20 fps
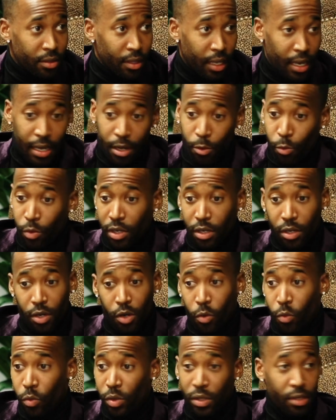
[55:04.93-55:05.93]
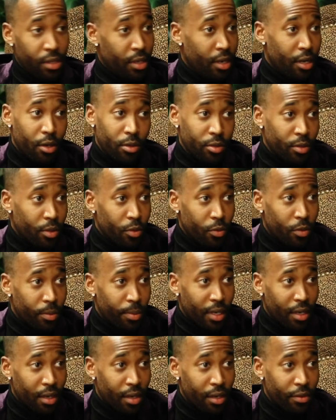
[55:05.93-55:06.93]
and wouldn't know what the hell I was gonna do with
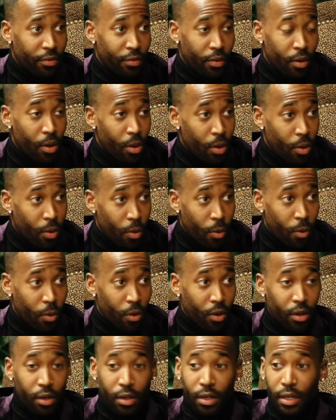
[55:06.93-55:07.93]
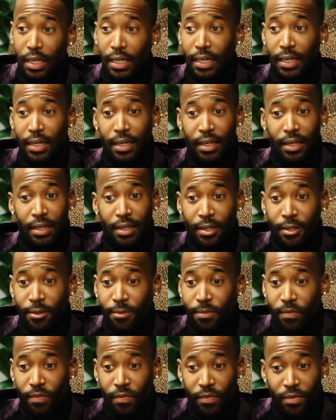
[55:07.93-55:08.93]
my life, or
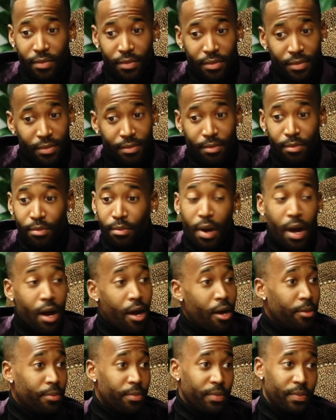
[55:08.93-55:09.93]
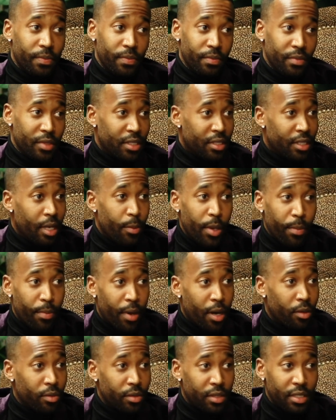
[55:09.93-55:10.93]
Mom, just give me
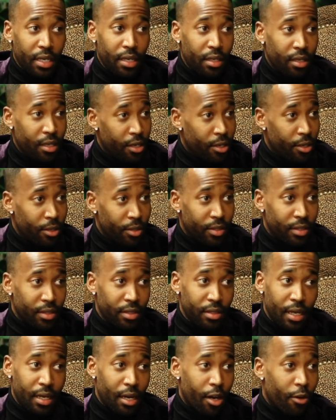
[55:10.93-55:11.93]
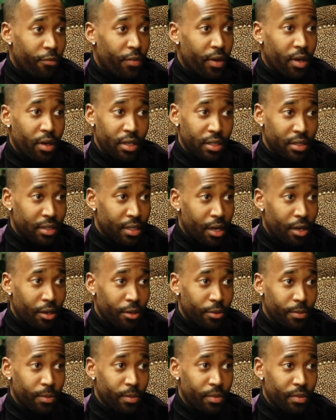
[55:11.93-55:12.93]
about 10 years and I'll figure this
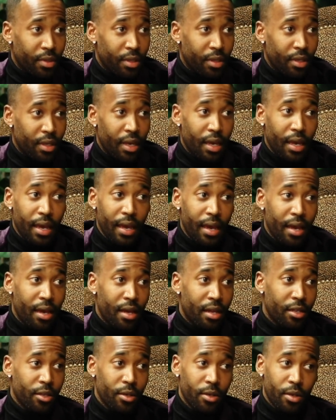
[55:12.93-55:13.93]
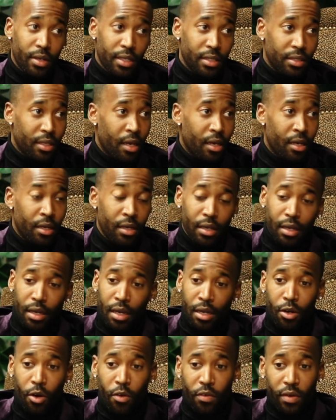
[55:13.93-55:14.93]
out. And you know, they say
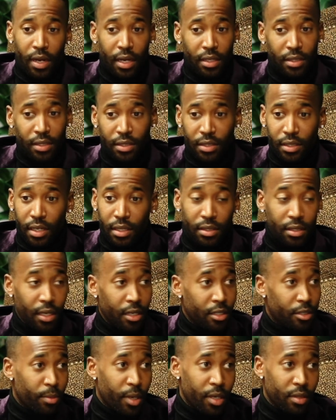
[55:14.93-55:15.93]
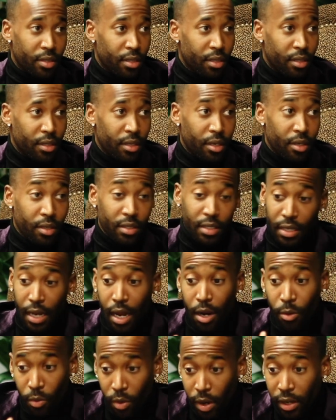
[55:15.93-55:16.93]
an overnight success takes about 10 years, and I
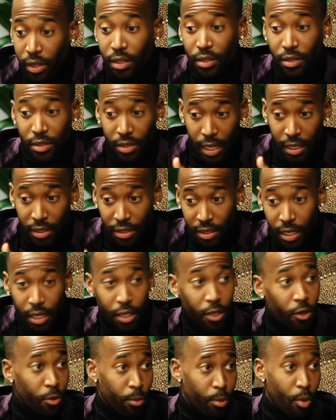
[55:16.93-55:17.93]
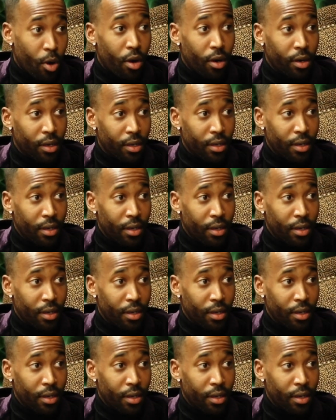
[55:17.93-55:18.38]
reached that 10-year mark.